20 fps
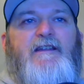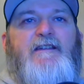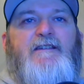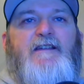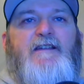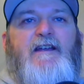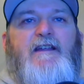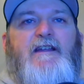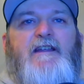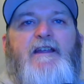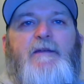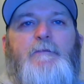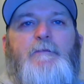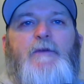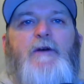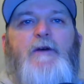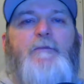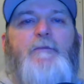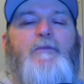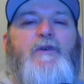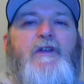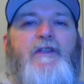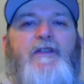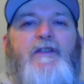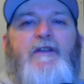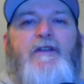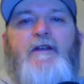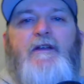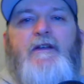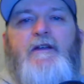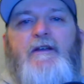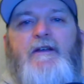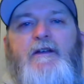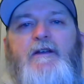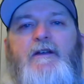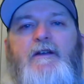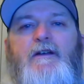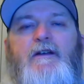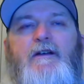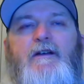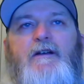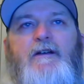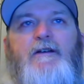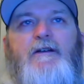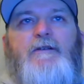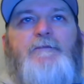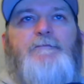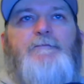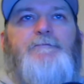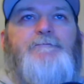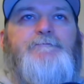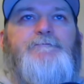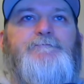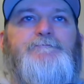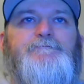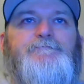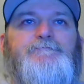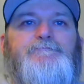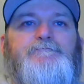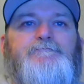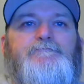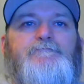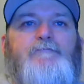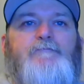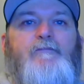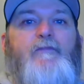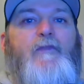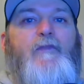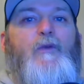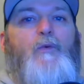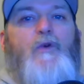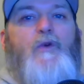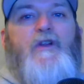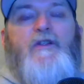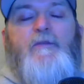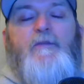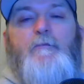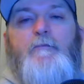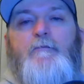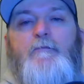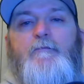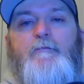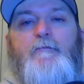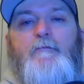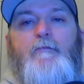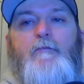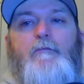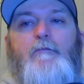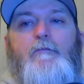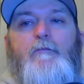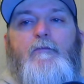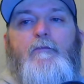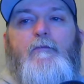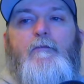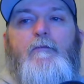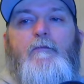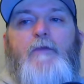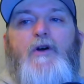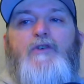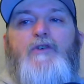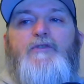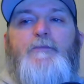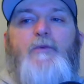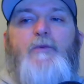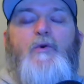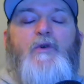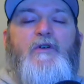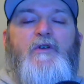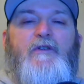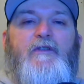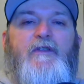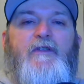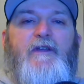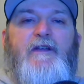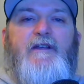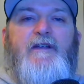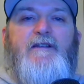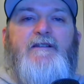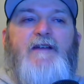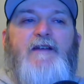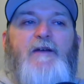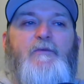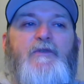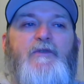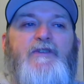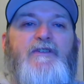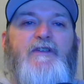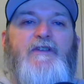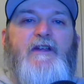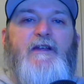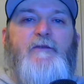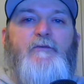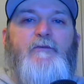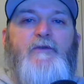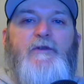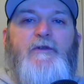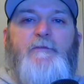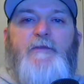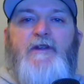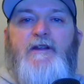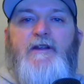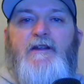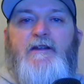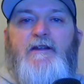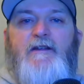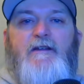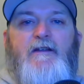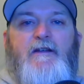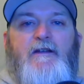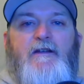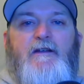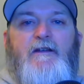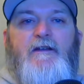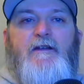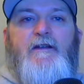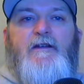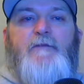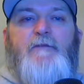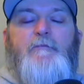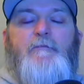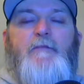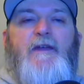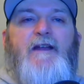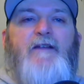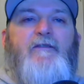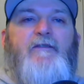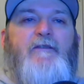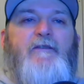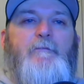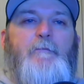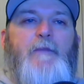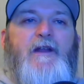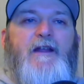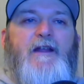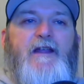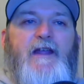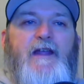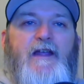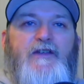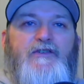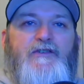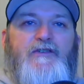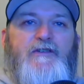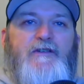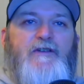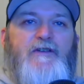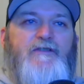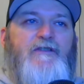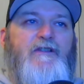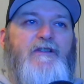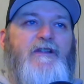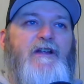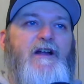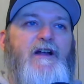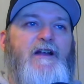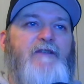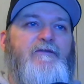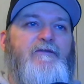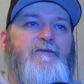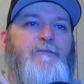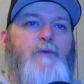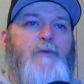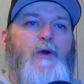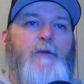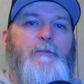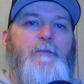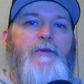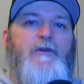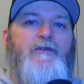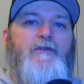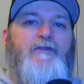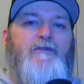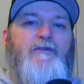I came up with. One of the most important things I would say would be medication. There's a lot of preppers